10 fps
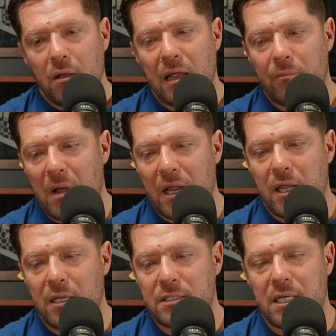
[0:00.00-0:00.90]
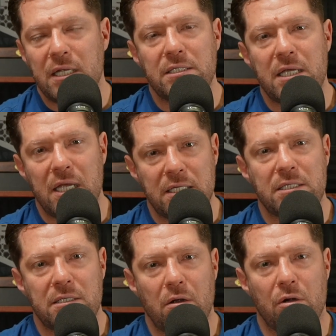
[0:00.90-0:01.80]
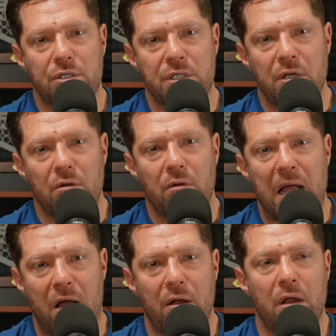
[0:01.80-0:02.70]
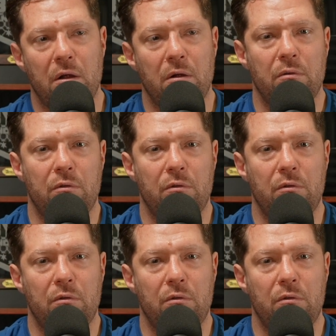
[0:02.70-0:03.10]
that my kids are still out here